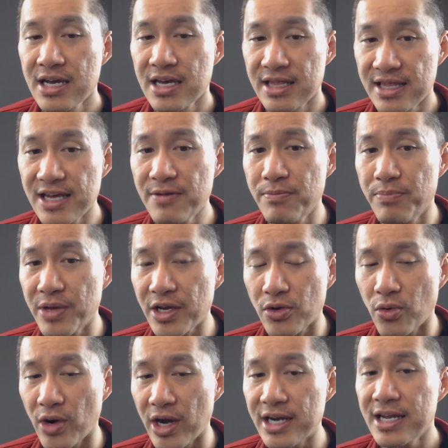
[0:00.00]
then
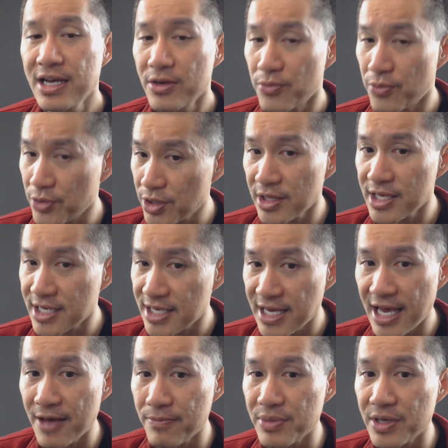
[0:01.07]
Bitcoin really
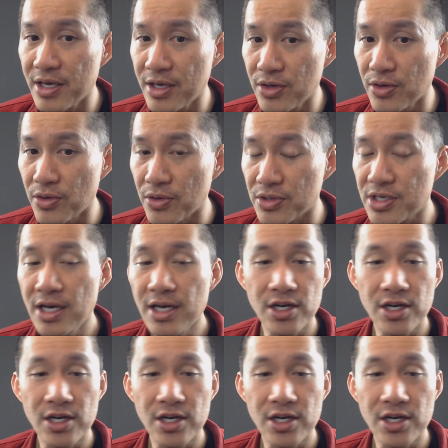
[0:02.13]
can't be used